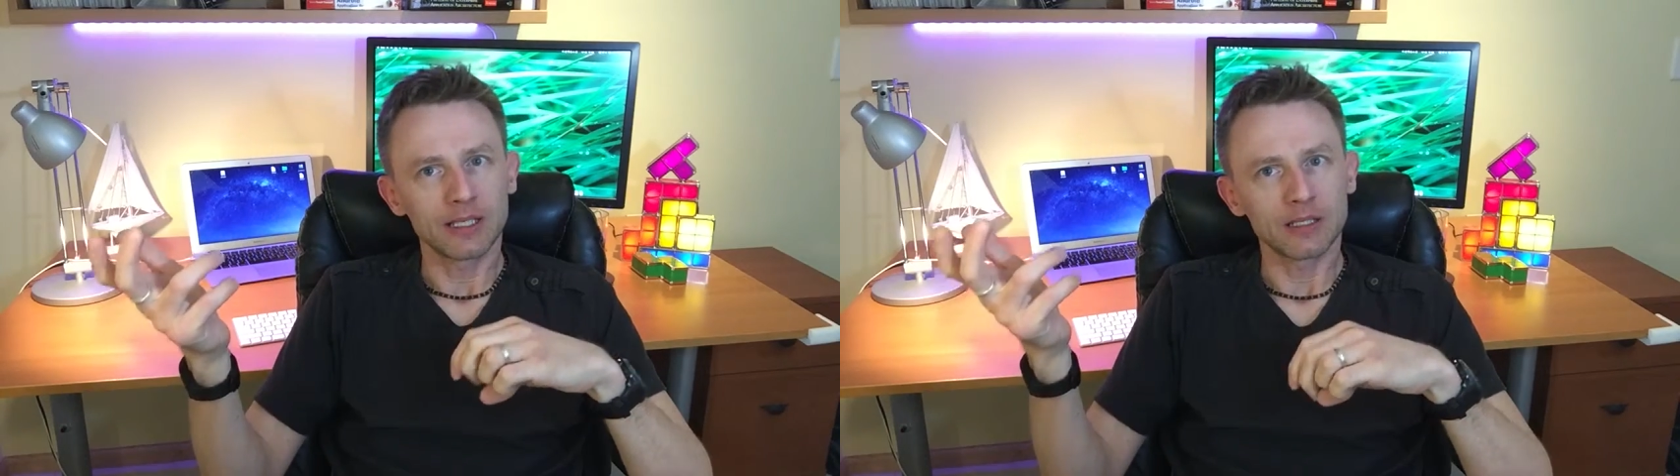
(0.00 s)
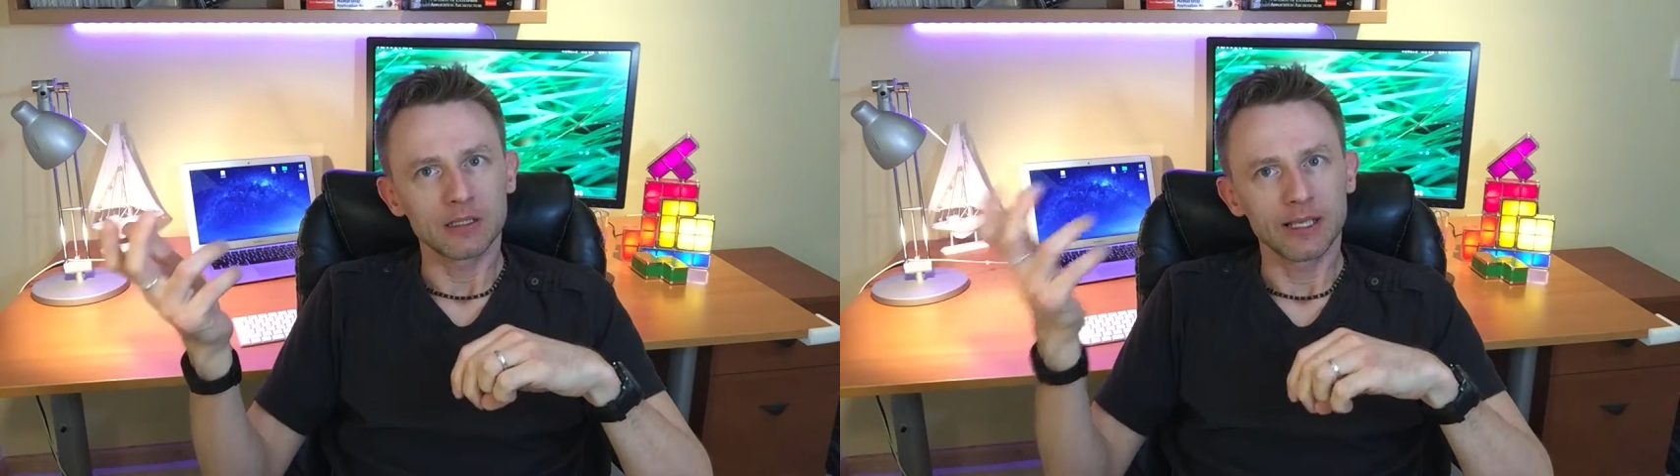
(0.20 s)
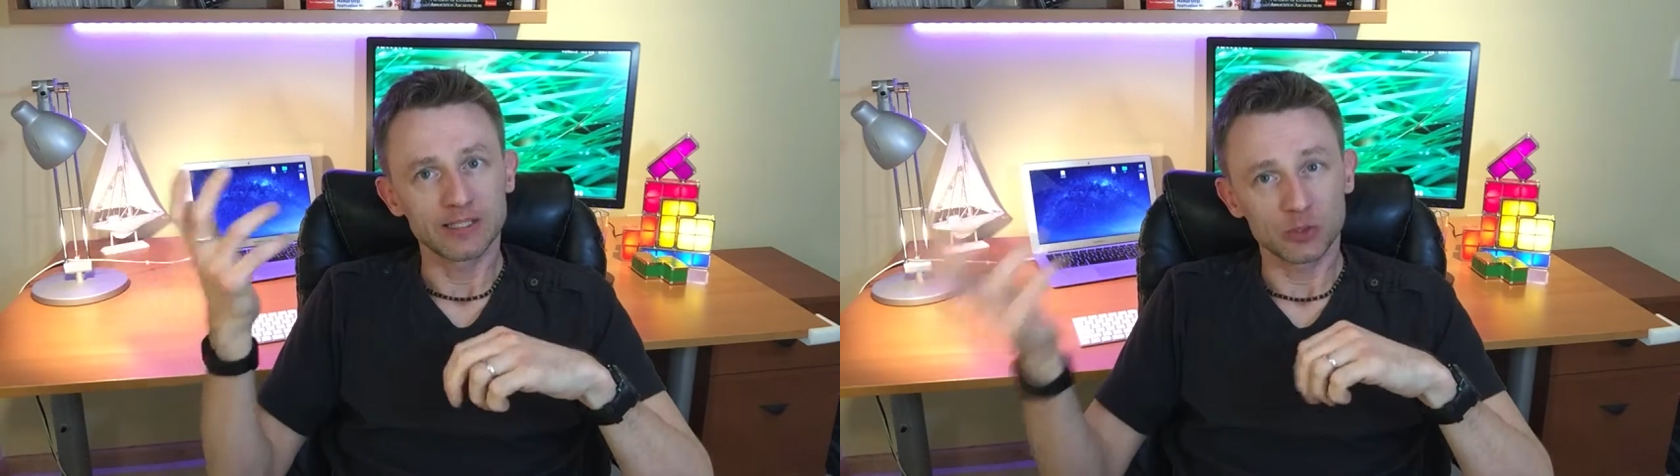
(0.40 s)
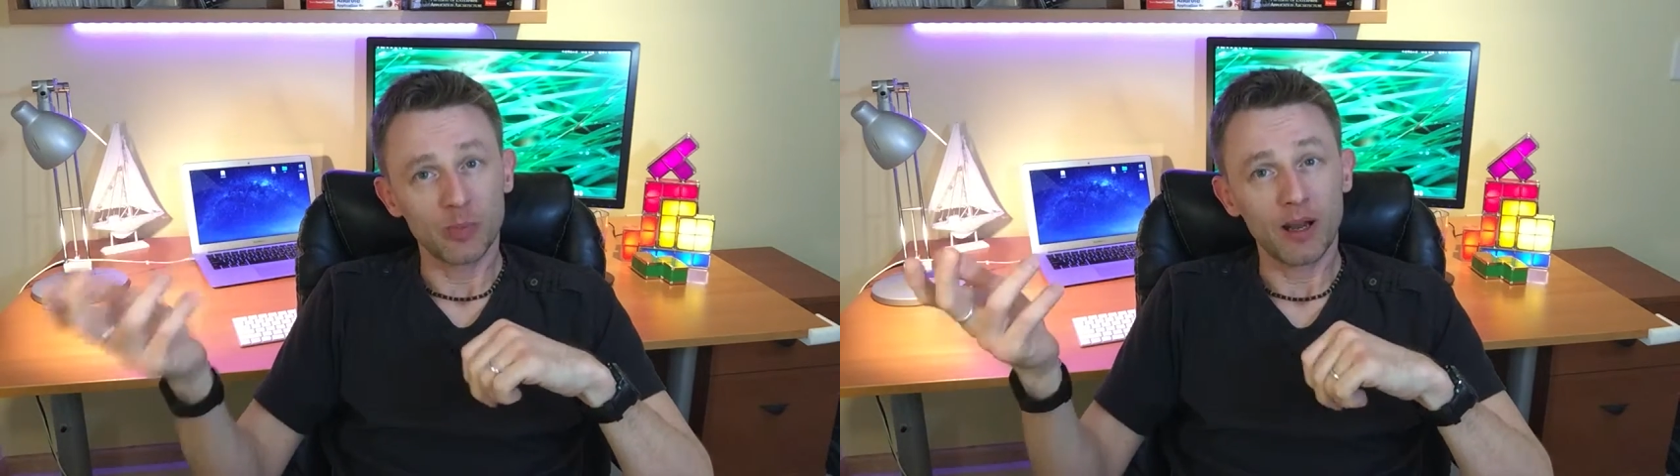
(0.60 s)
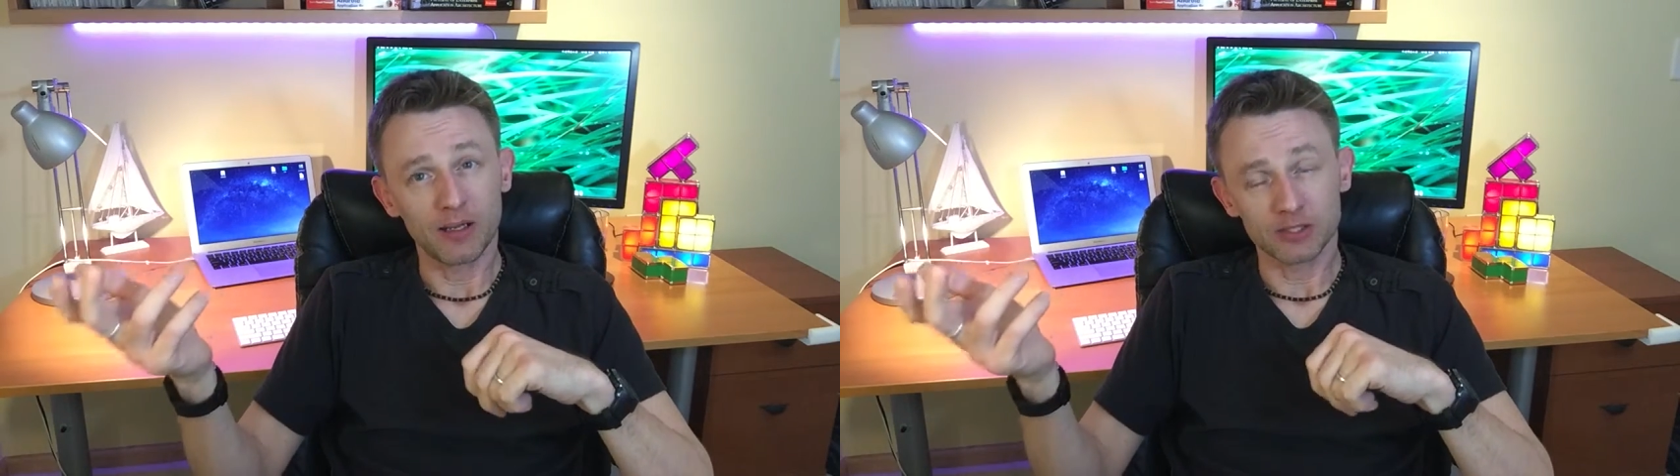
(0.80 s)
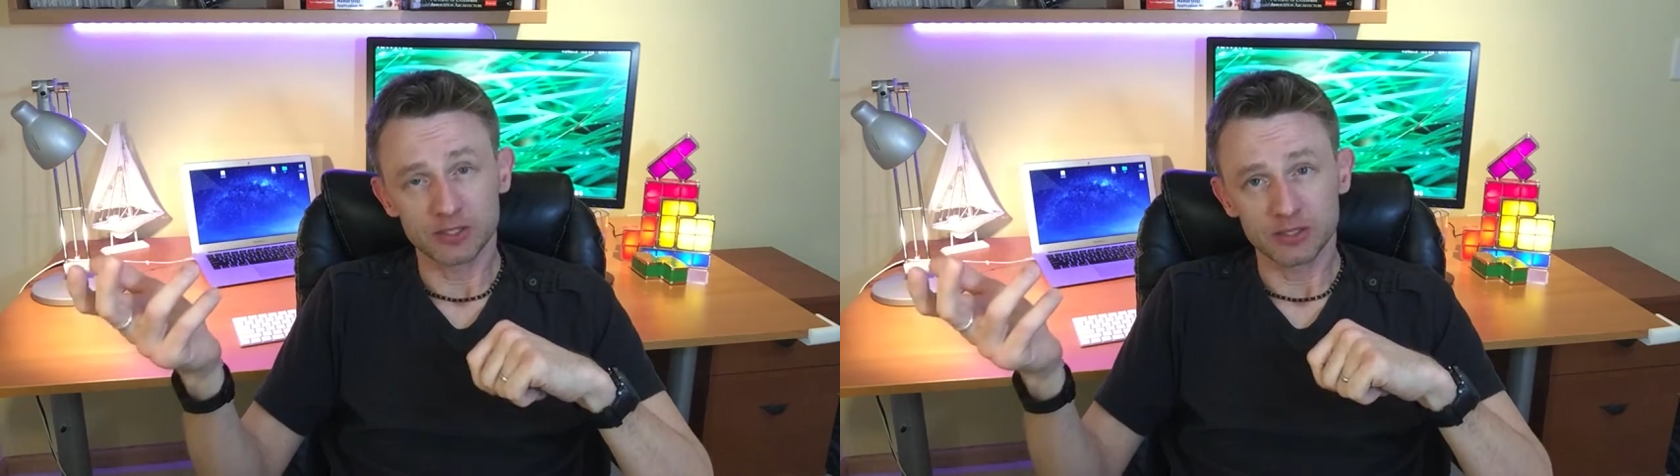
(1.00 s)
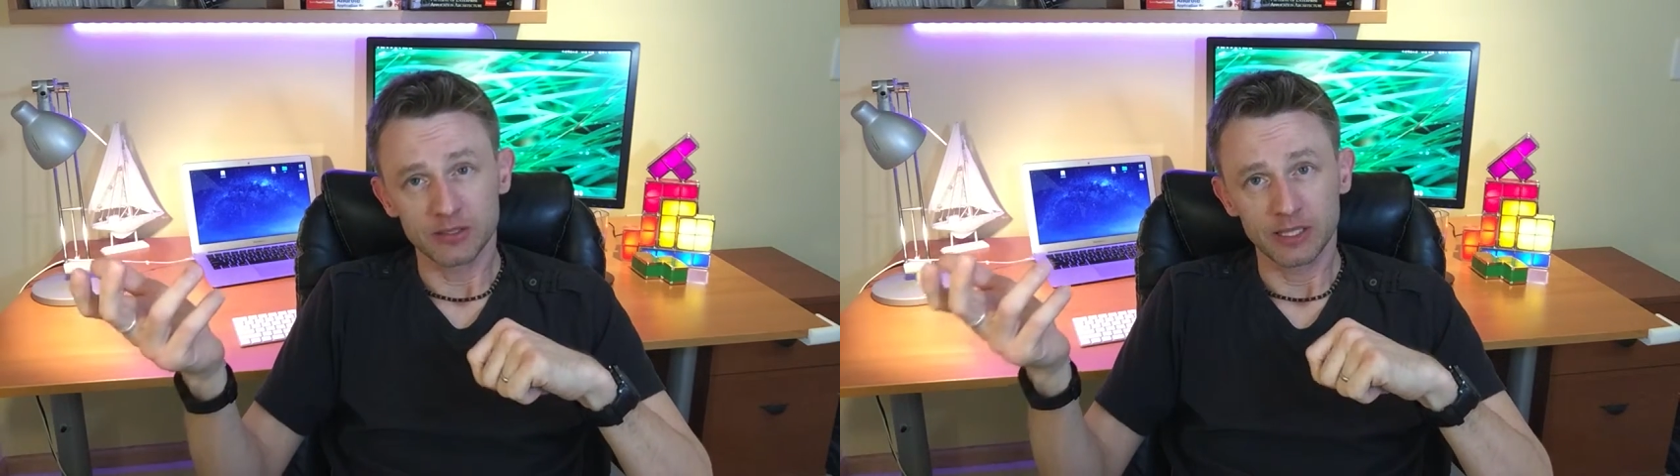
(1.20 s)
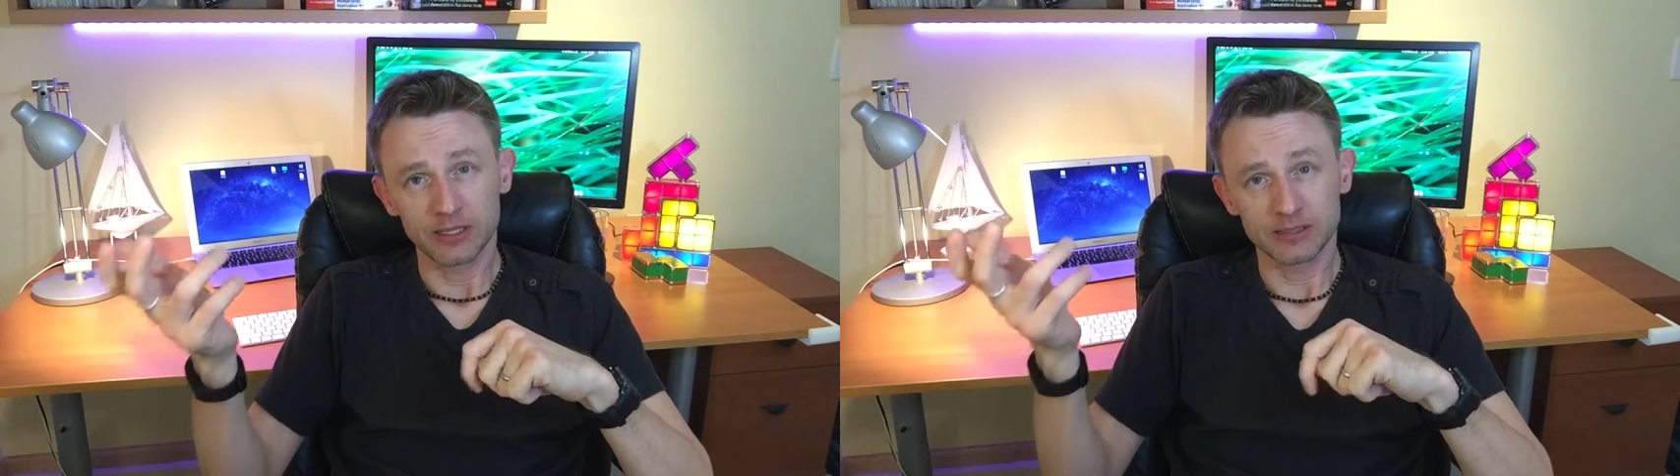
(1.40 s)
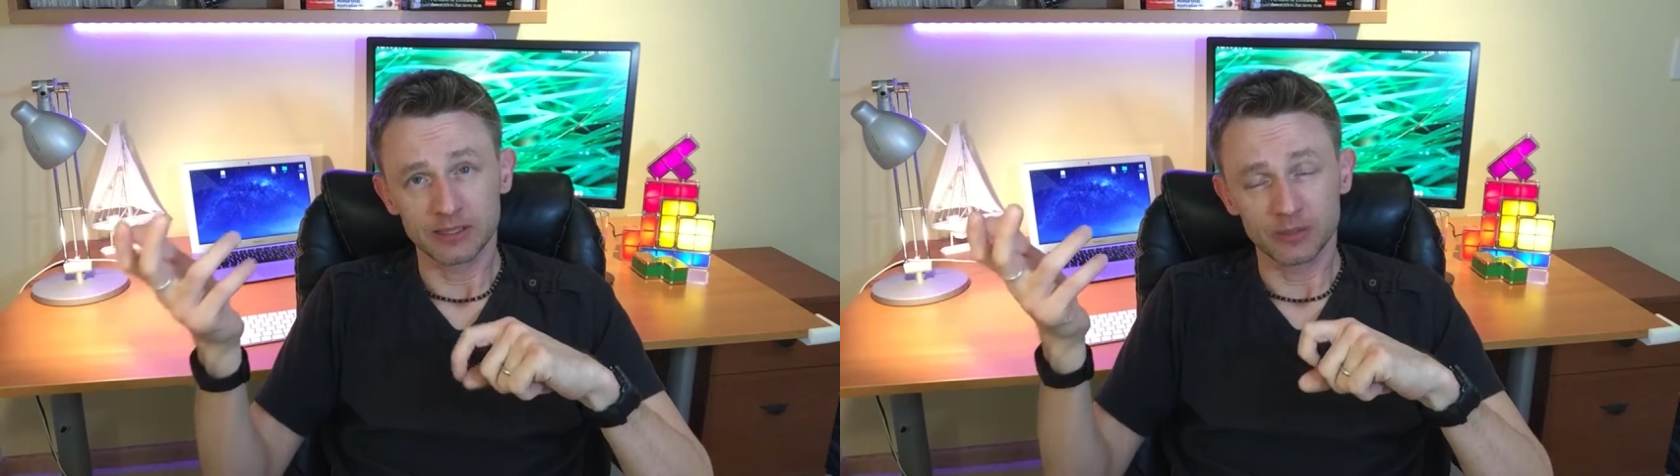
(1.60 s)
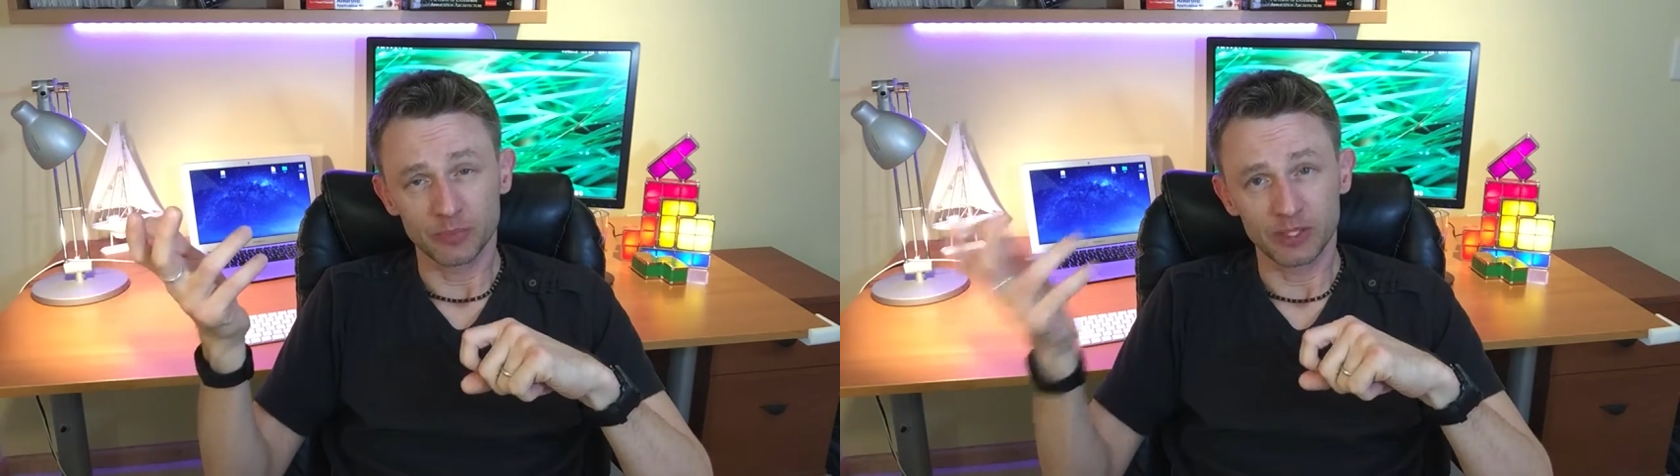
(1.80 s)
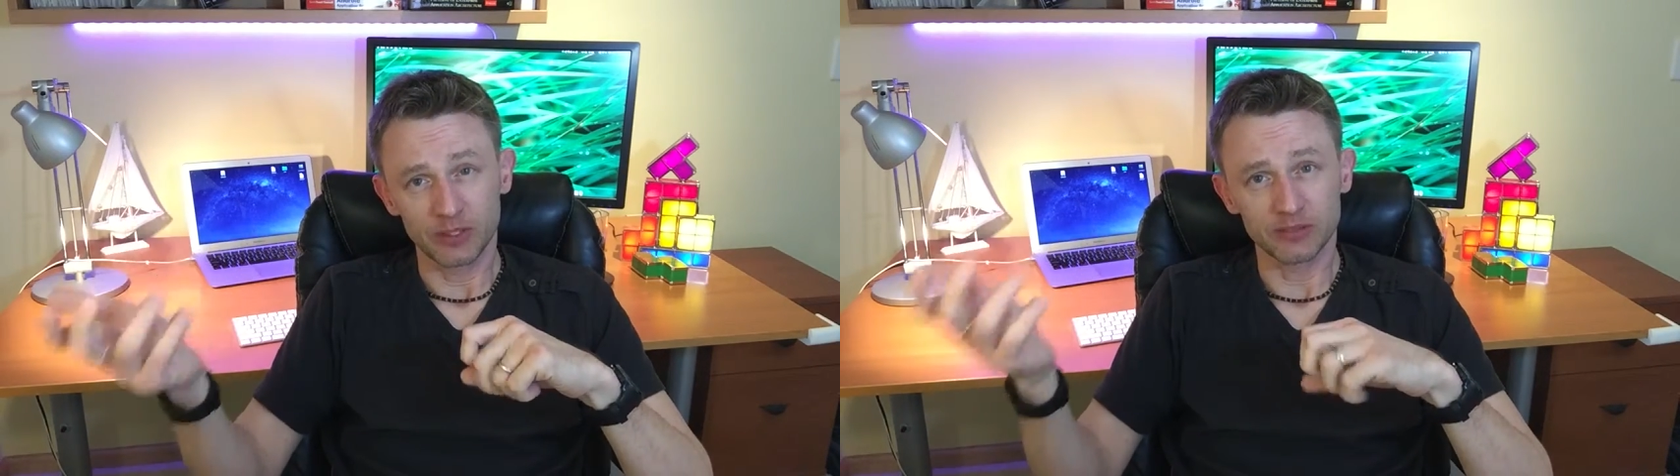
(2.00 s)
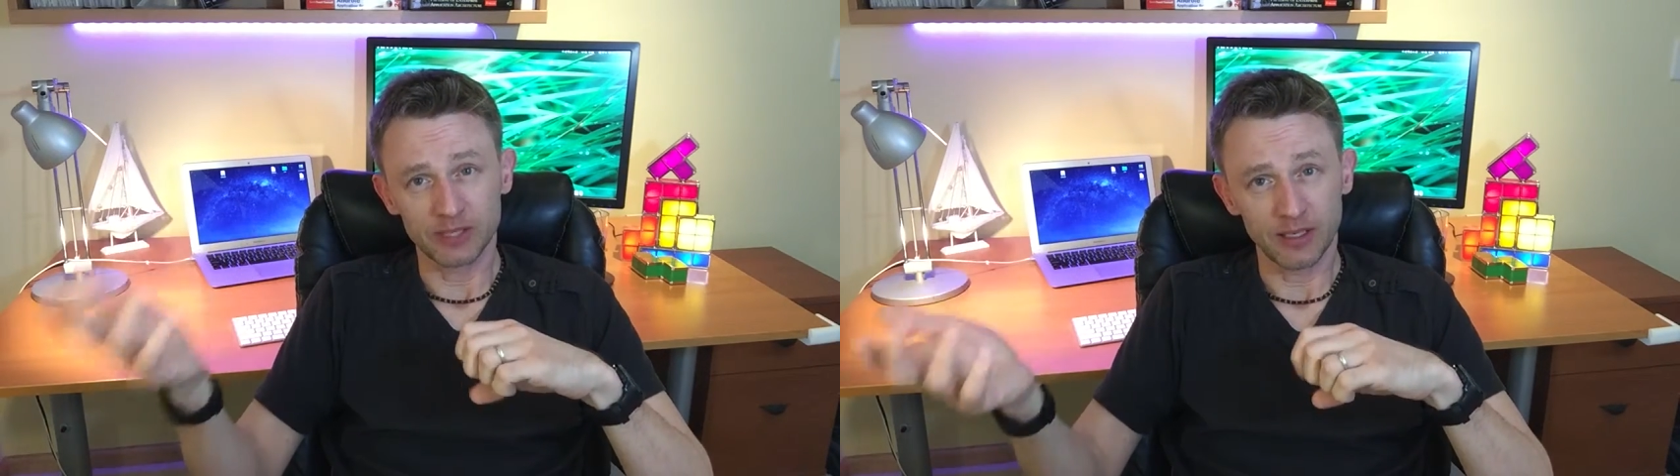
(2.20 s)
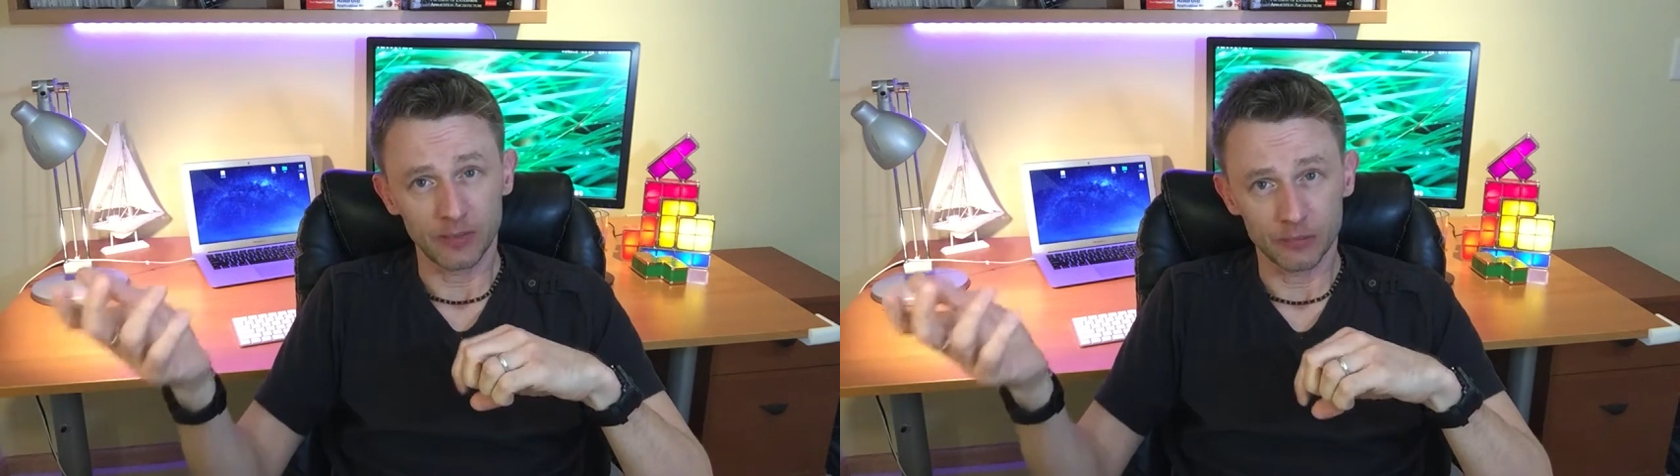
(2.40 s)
expires at a certain period of time.